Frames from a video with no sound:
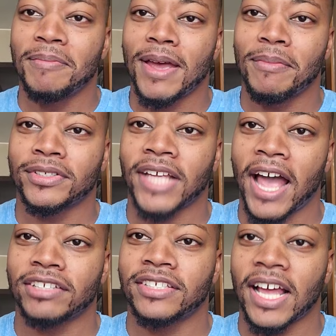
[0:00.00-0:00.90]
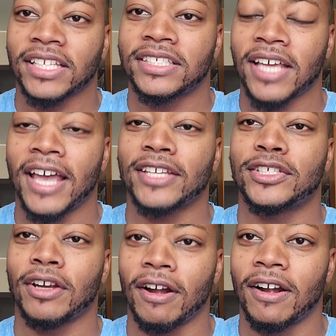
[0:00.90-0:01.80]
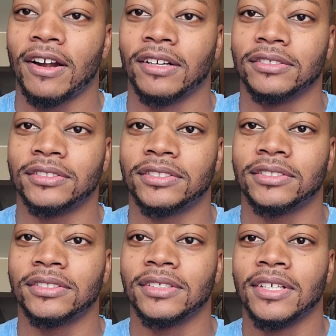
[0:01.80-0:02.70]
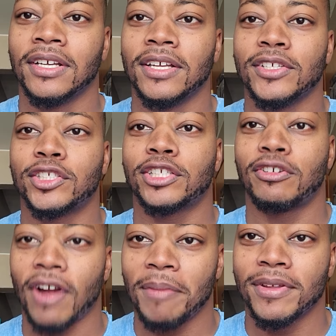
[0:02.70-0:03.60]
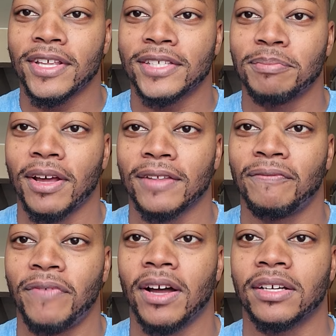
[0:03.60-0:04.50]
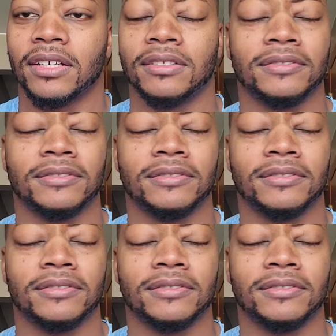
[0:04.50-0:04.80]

members actually had to take turns scrubbing this motherfucker.